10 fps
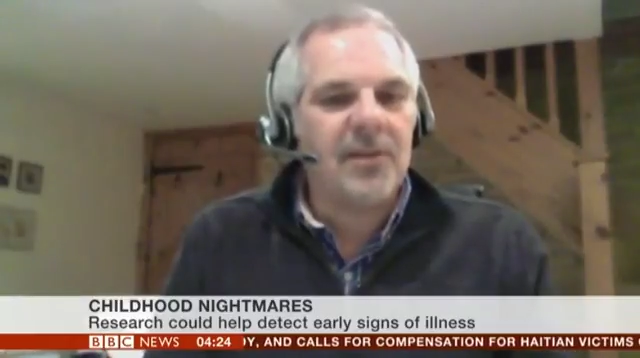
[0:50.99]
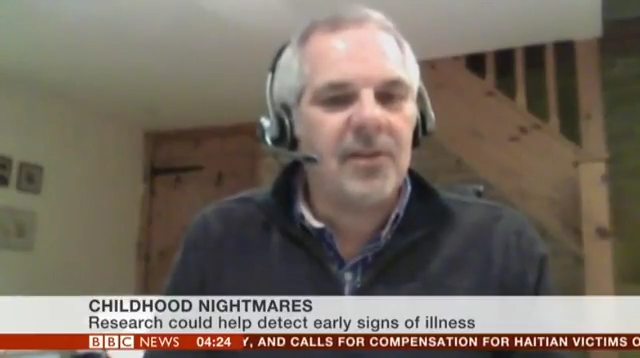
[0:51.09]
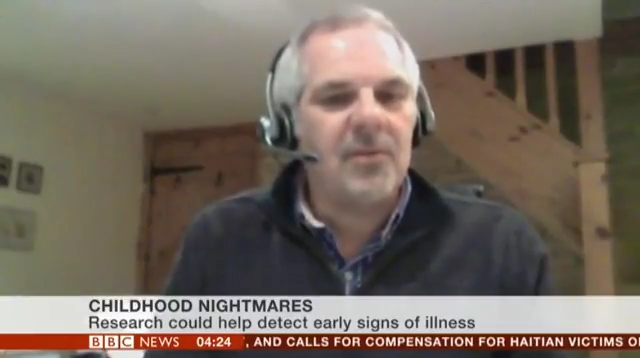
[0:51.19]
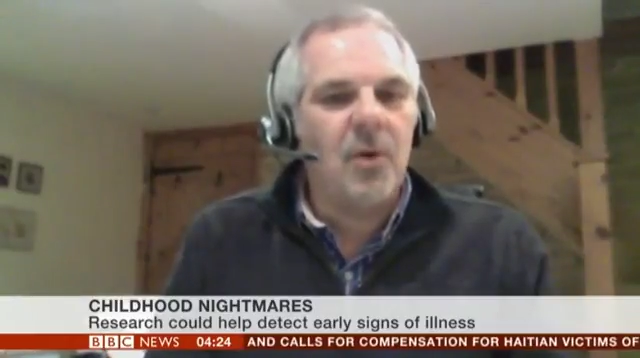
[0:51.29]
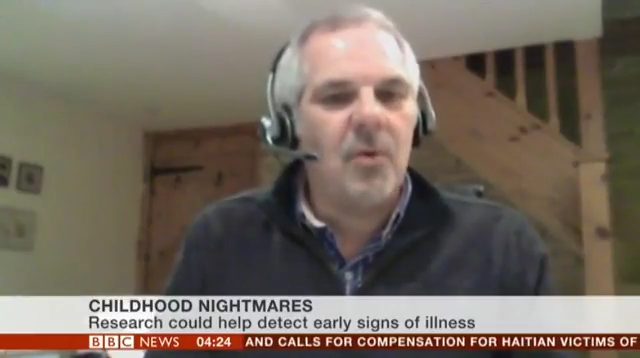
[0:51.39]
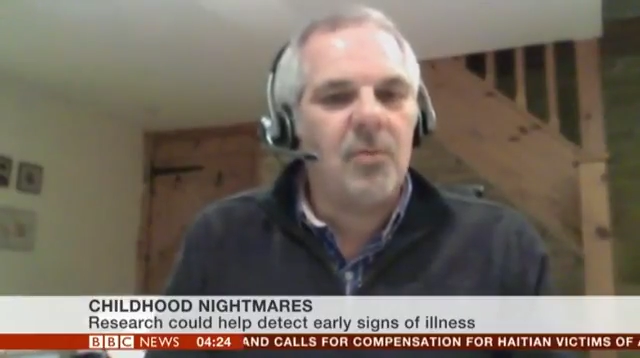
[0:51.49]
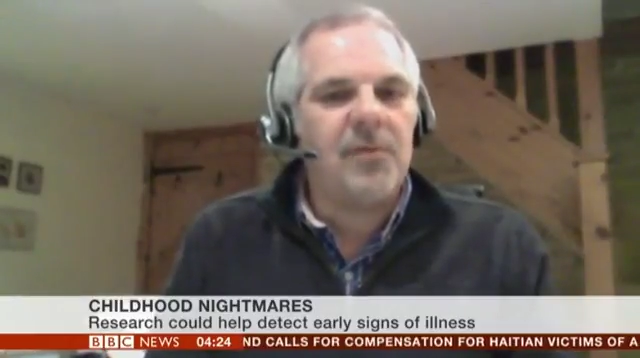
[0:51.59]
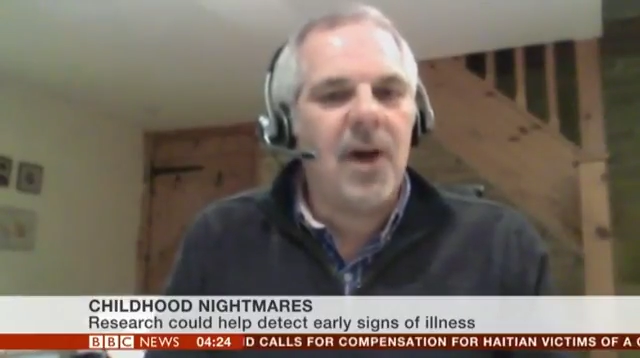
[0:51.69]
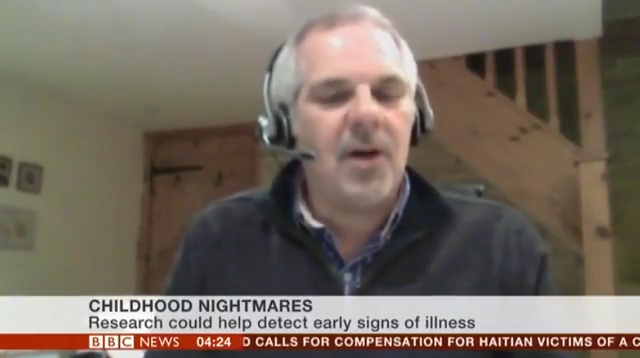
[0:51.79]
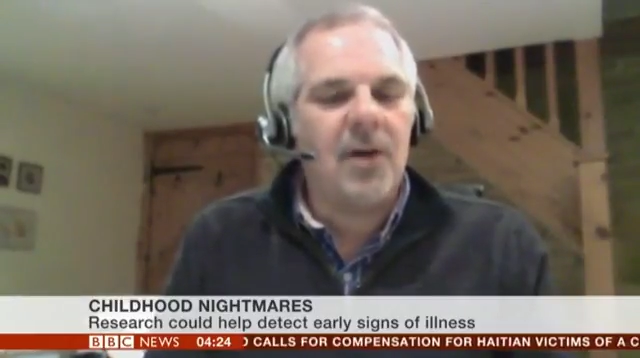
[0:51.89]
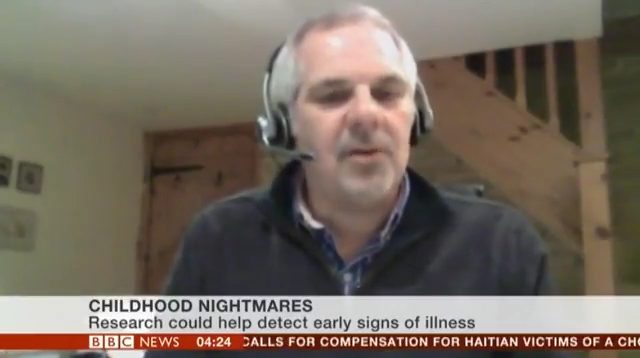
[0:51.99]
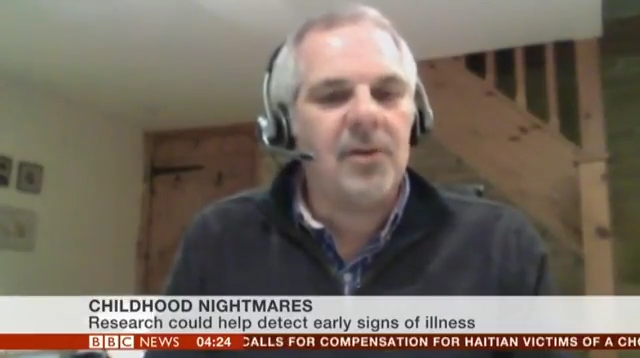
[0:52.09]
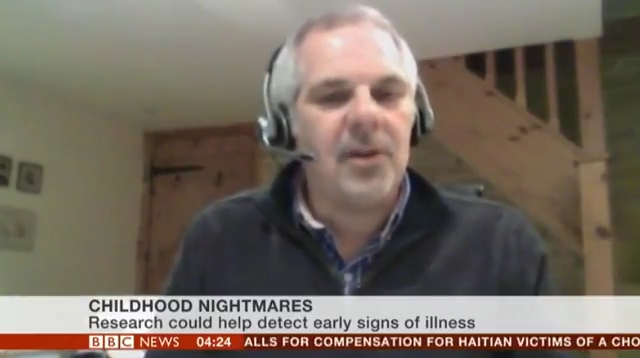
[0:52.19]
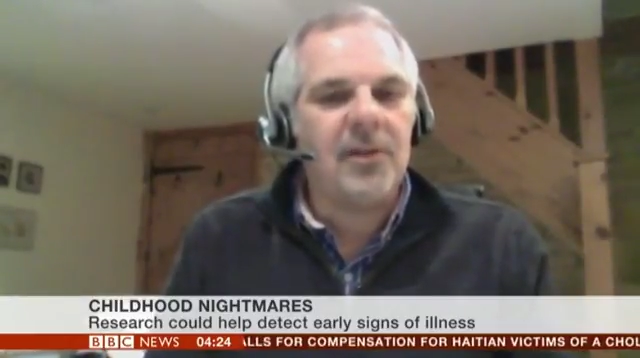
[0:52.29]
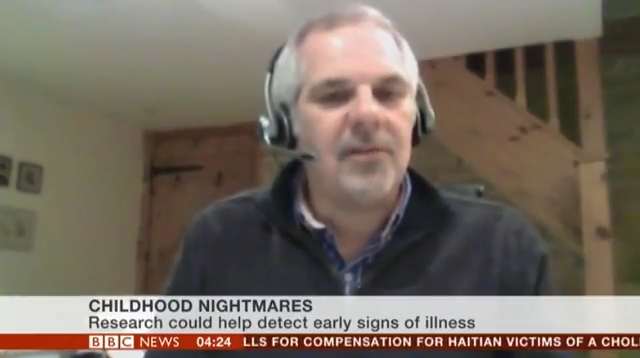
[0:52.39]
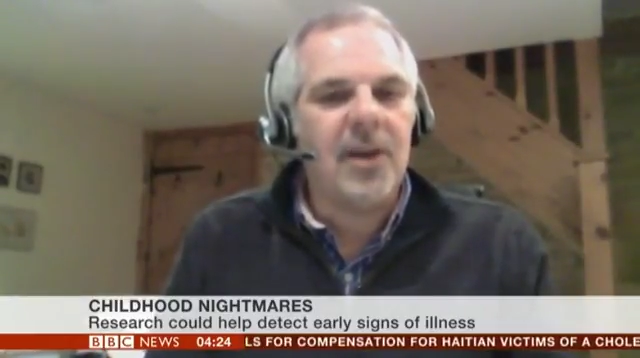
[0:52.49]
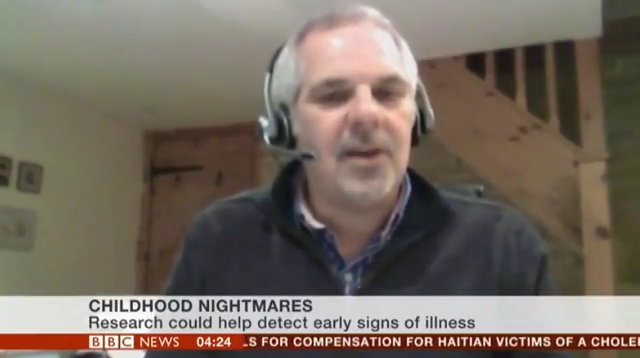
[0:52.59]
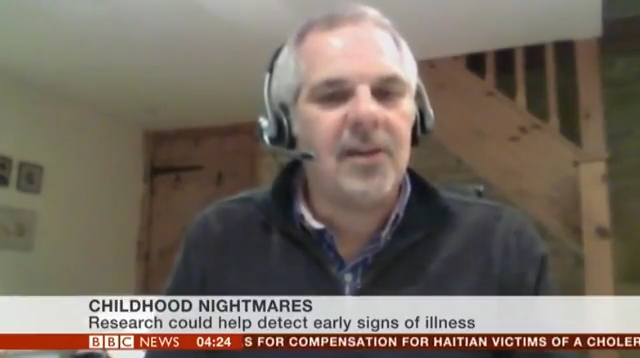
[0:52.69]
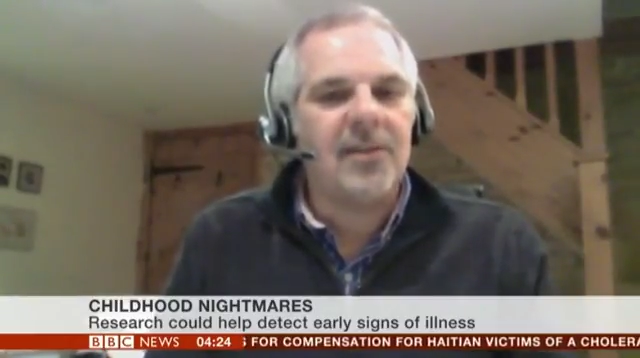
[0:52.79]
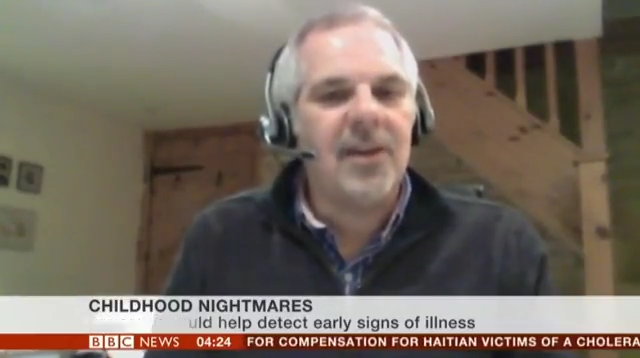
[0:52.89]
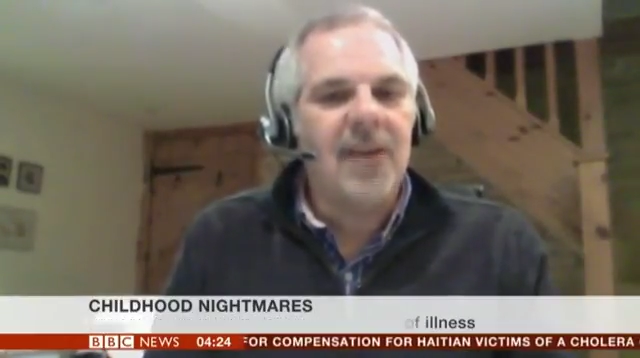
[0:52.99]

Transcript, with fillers: and what we found is that